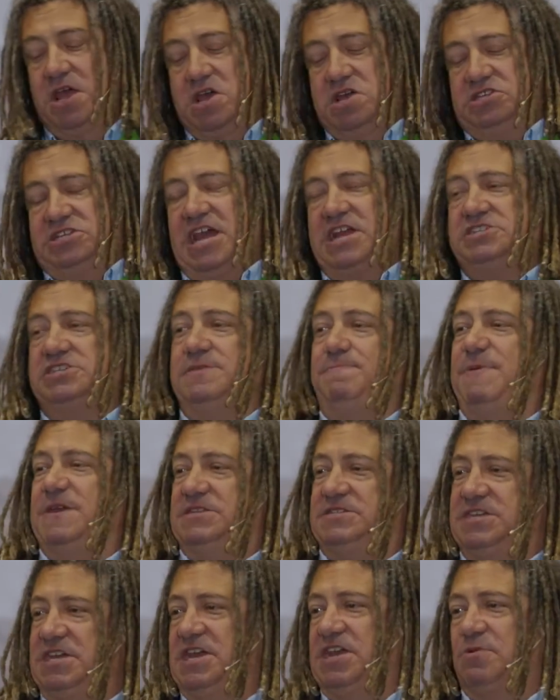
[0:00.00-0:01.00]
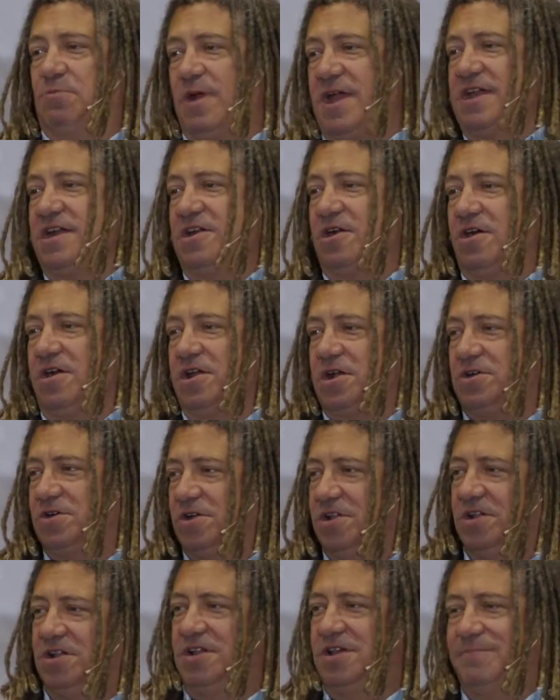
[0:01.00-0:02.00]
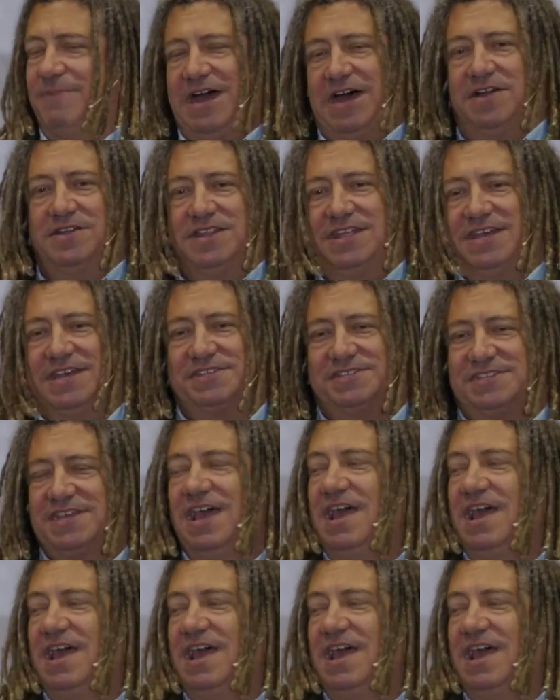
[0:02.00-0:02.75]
ChatGPT, write an article about this,